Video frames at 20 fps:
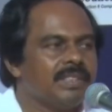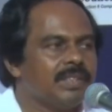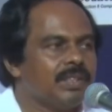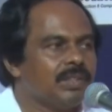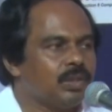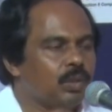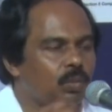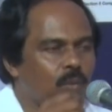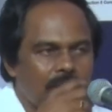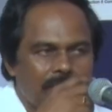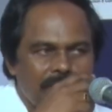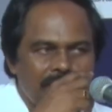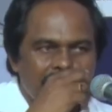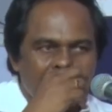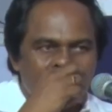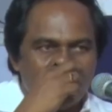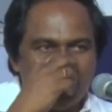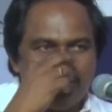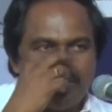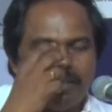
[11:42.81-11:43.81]
So what we are
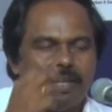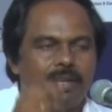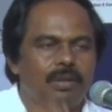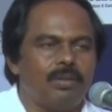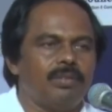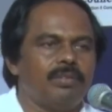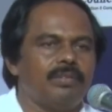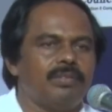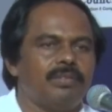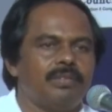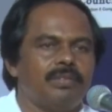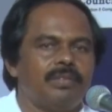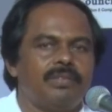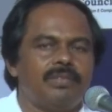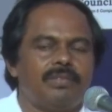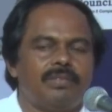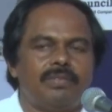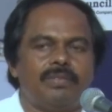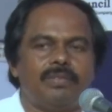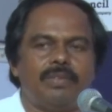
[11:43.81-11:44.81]
doing now,
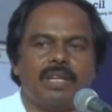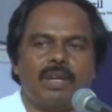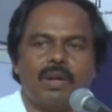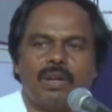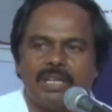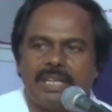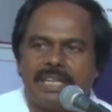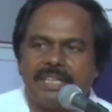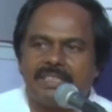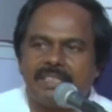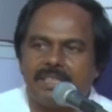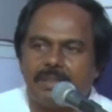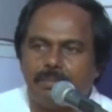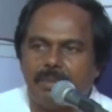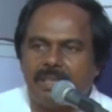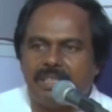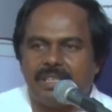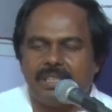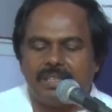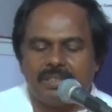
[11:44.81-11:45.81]
we are organizing
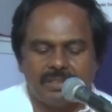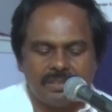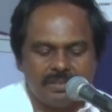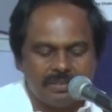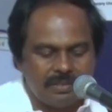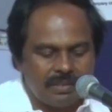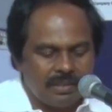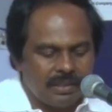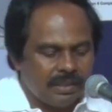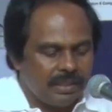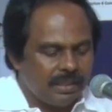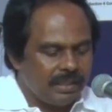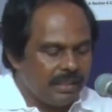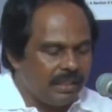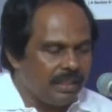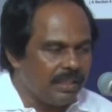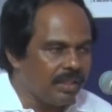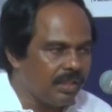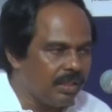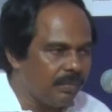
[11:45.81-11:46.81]
meetings,
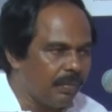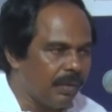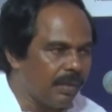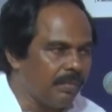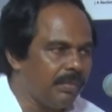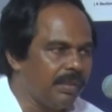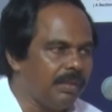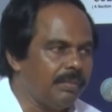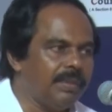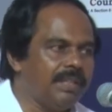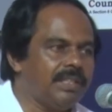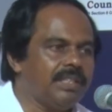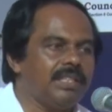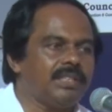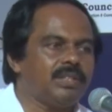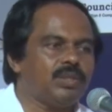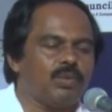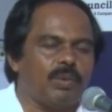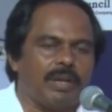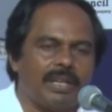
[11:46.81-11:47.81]
inter-departmental
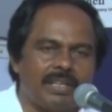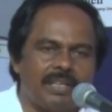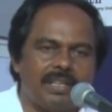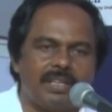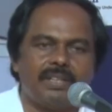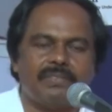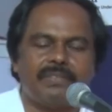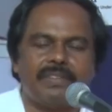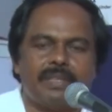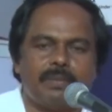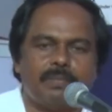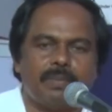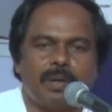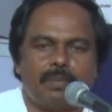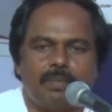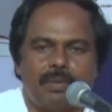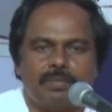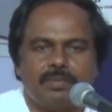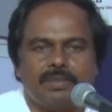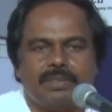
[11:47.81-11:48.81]
meetings, to identify the
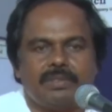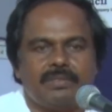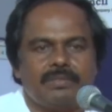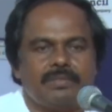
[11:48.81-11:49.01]
problems.